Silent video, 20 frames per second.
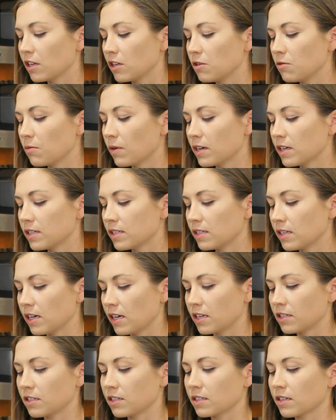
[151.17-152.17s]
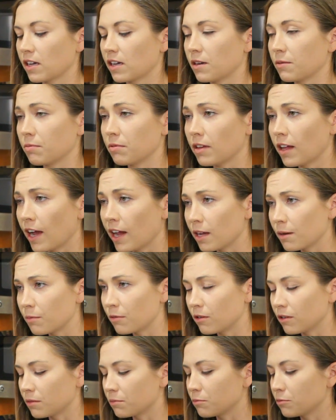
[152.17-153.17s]
you want to see it just kind of
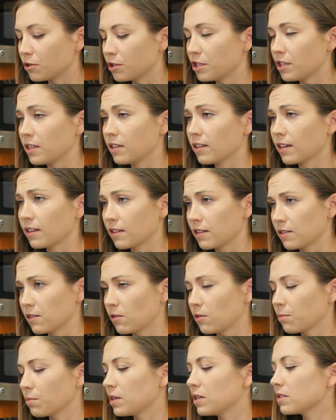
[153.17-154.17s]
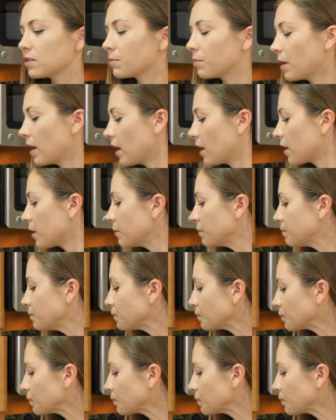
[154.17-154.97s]
pliable and mushy like this little piece of pear.